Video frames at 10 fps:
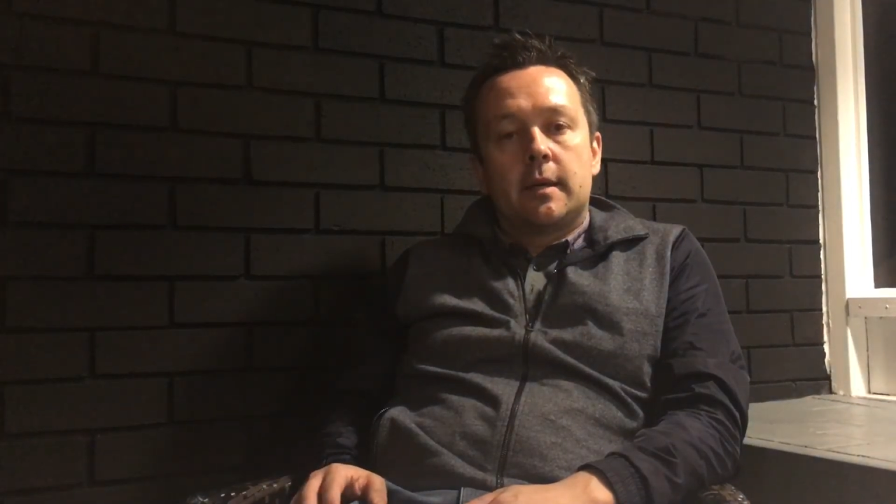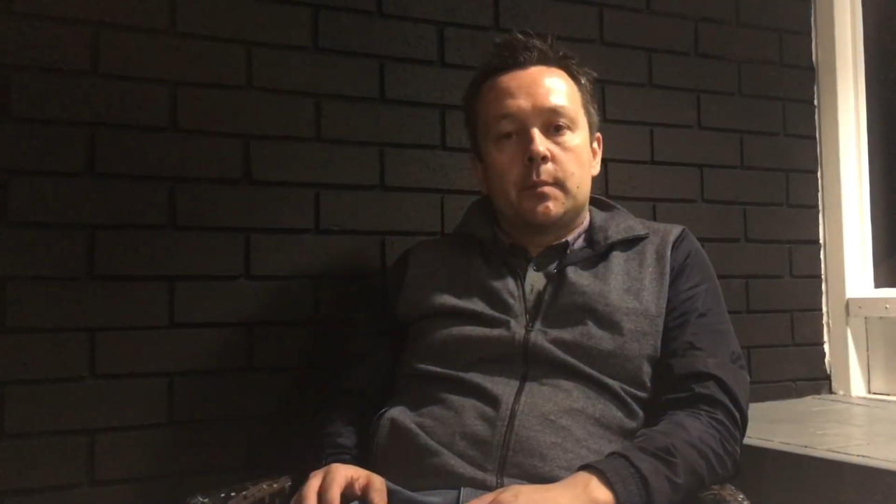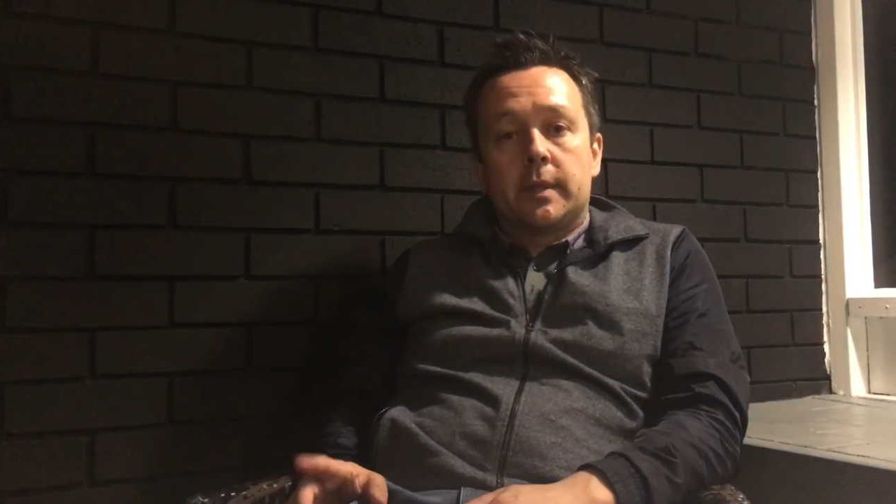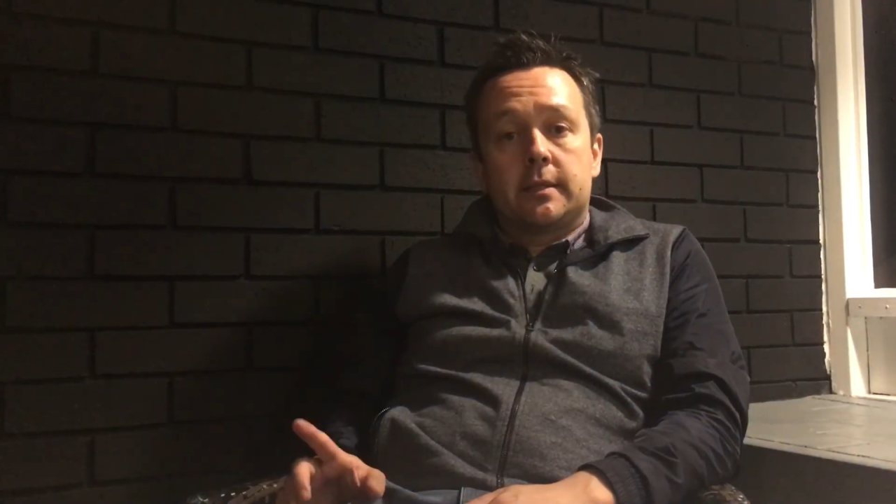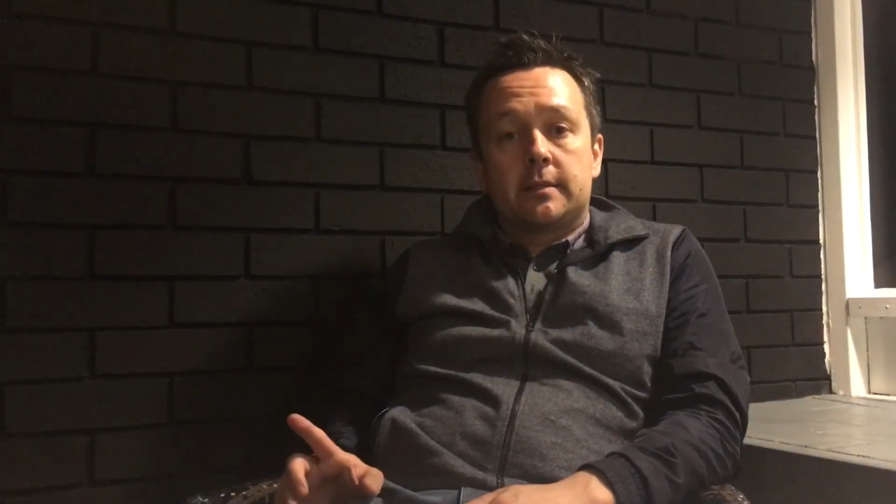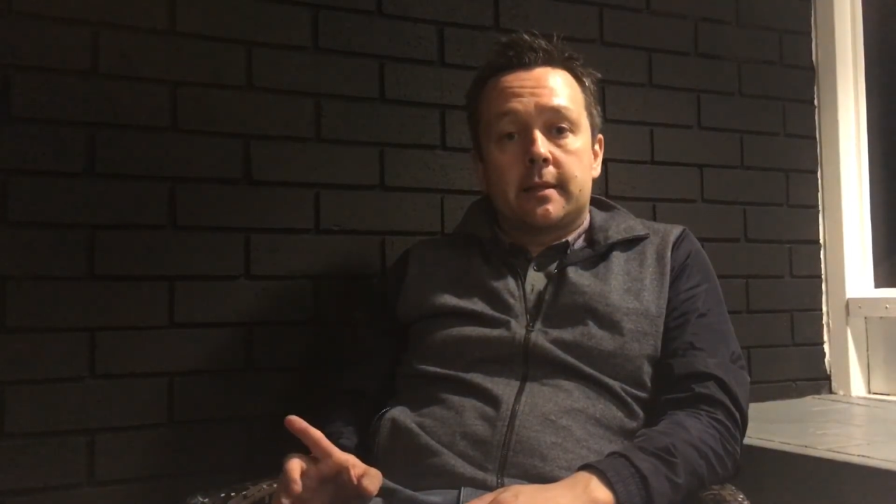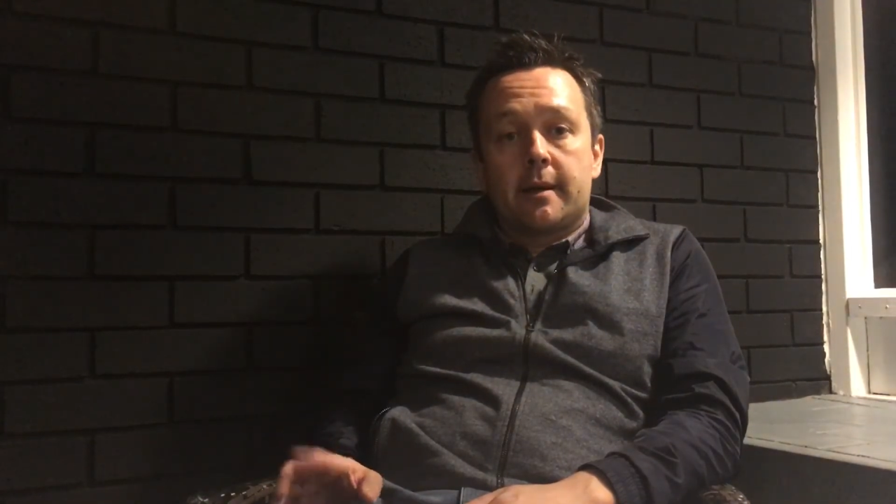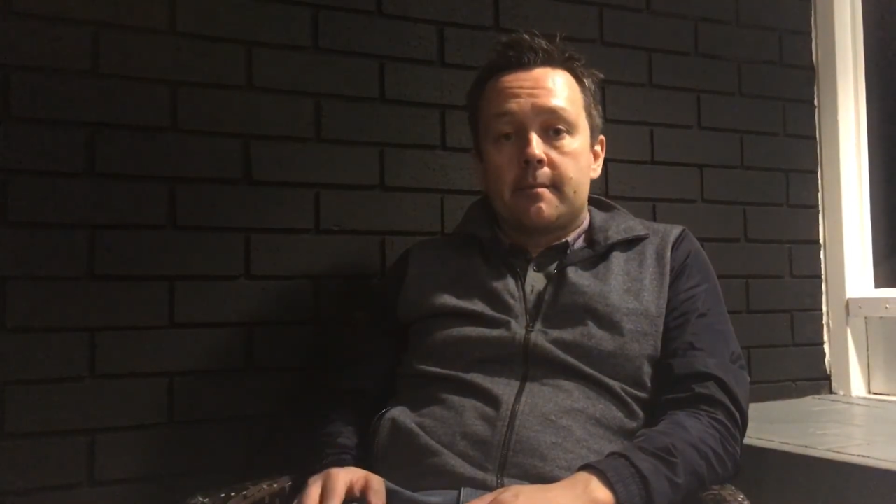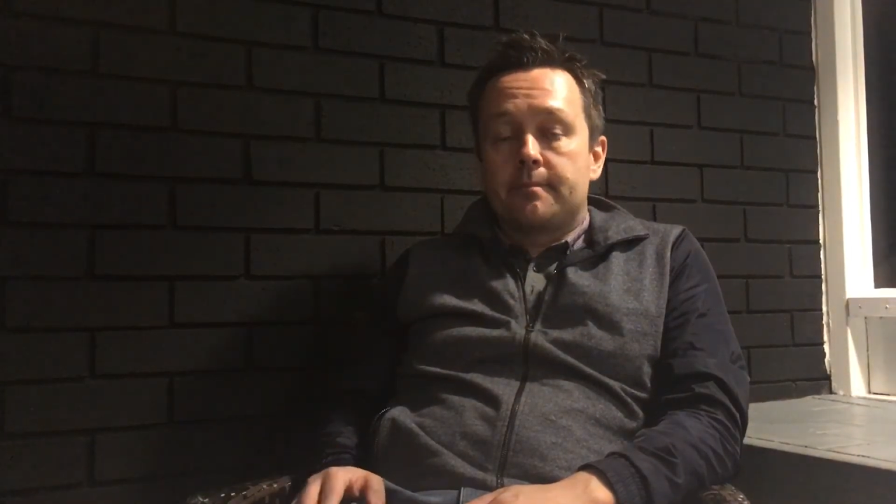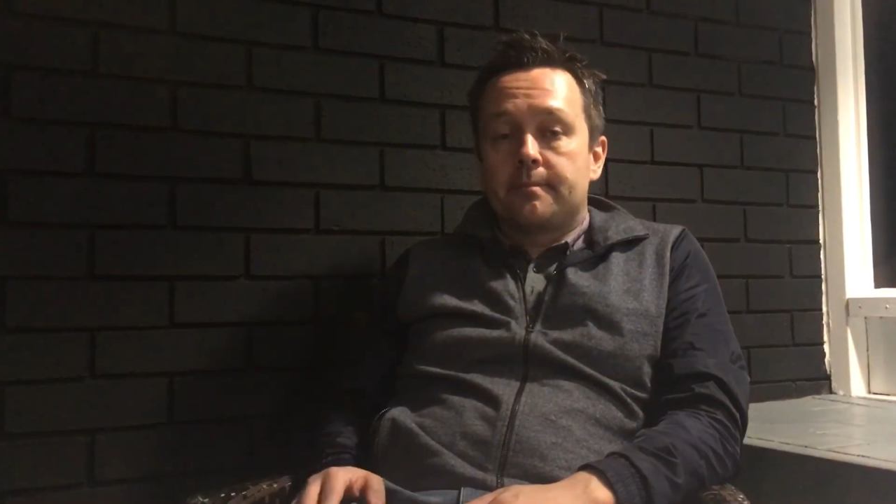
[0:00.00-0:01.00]
But
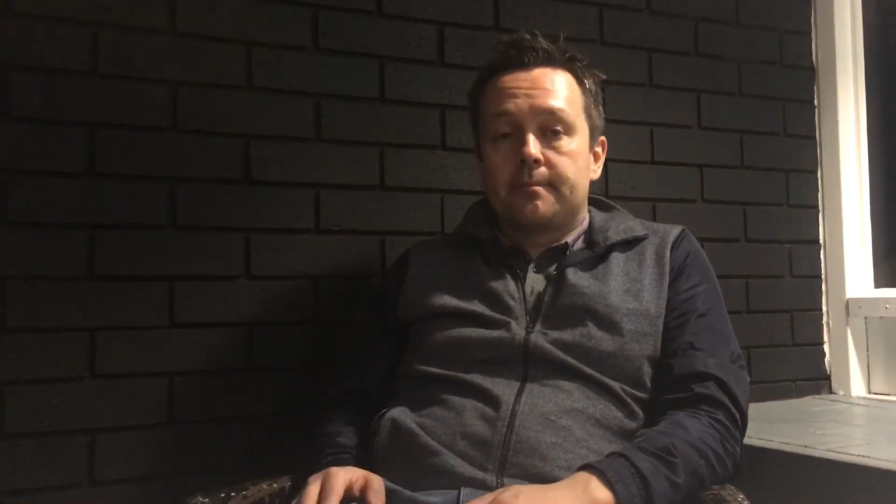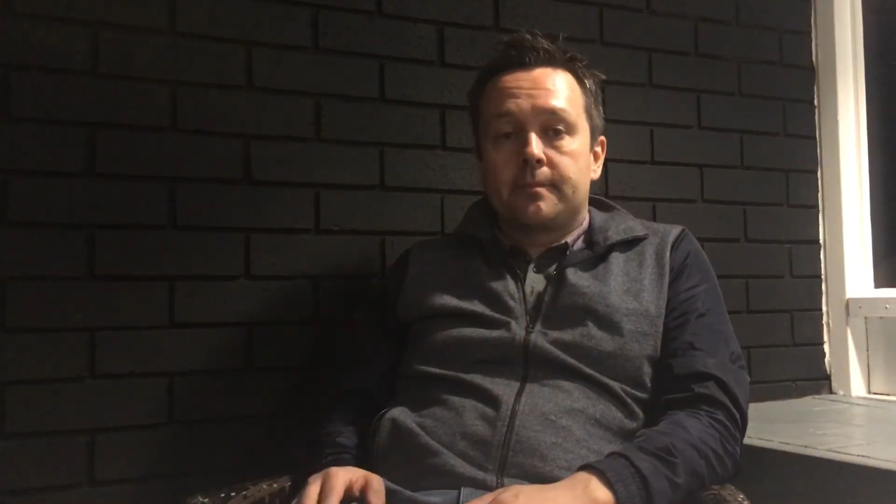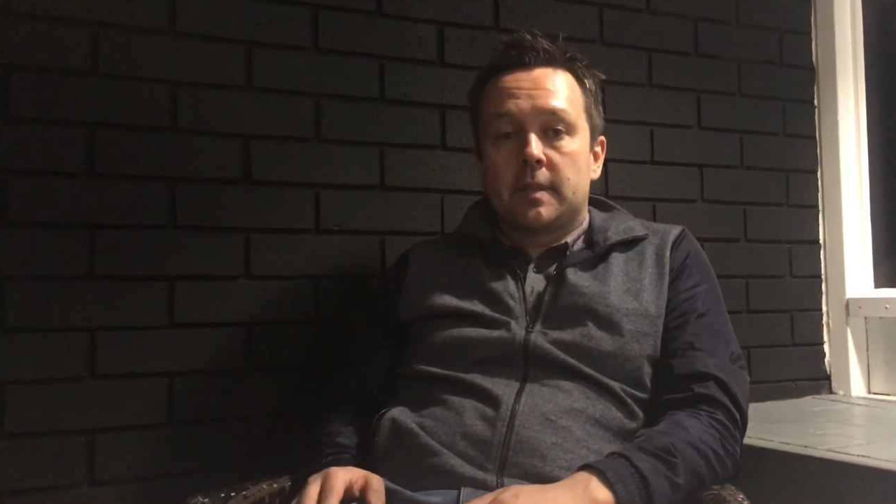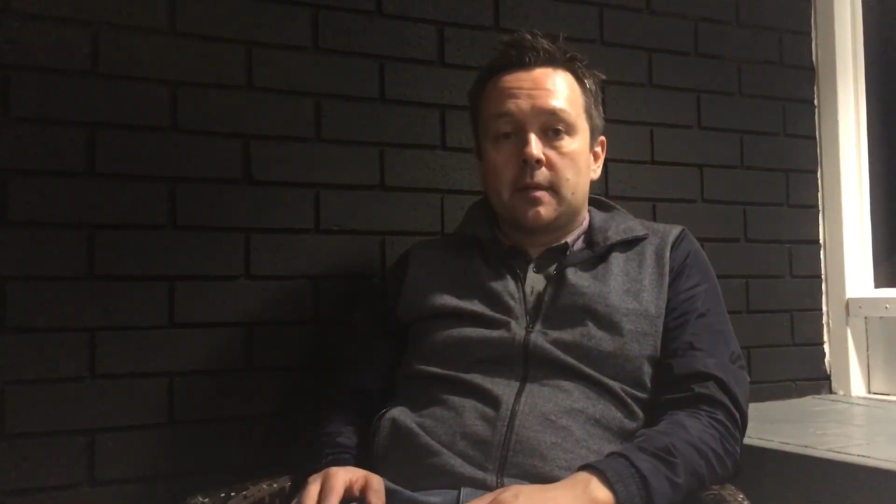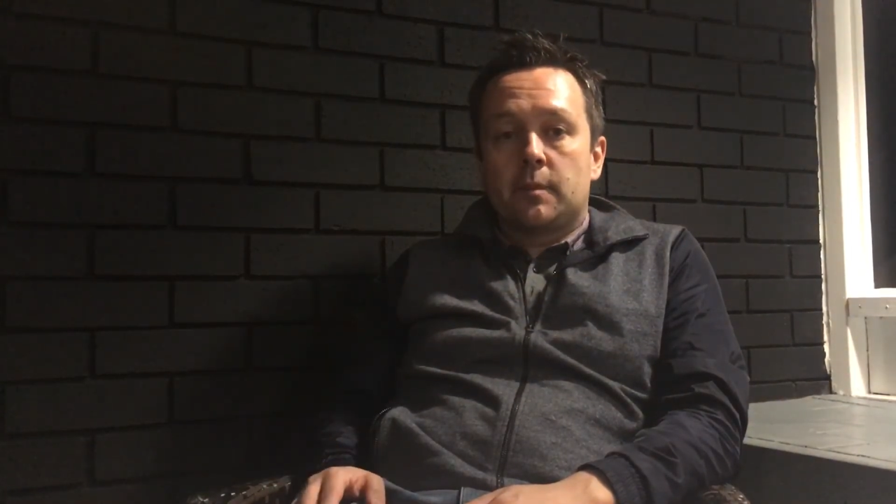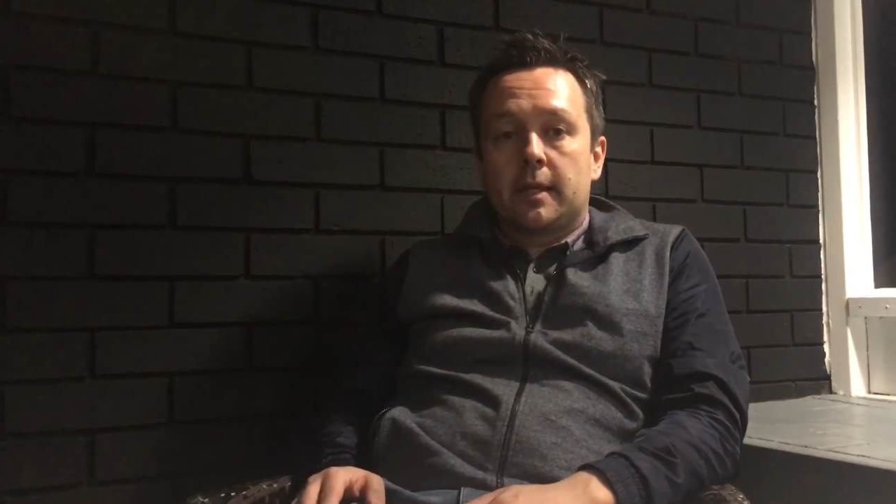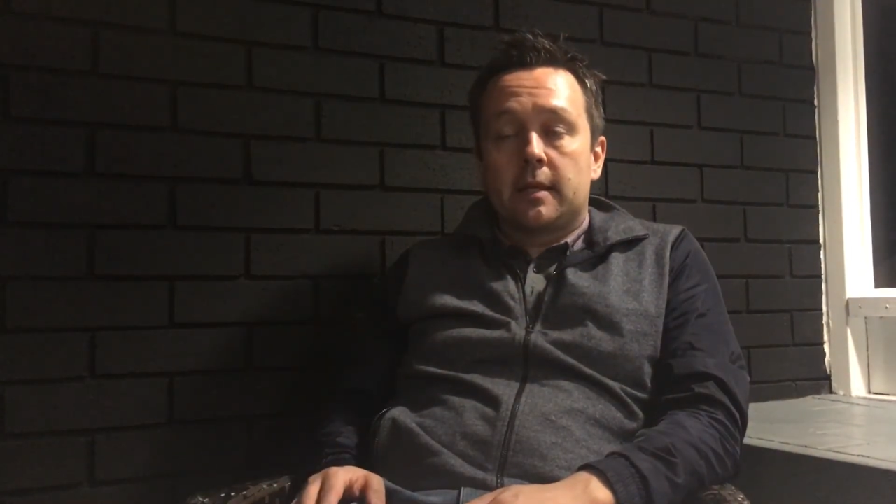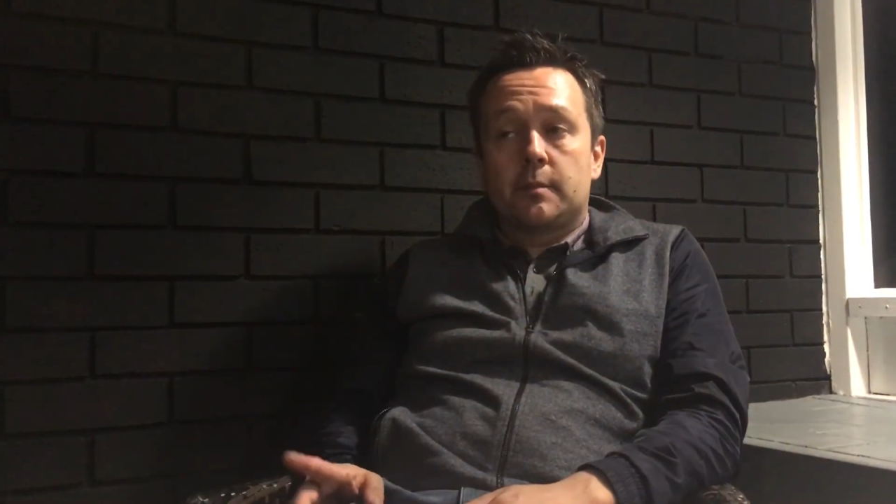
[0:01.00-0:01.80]
um, they played,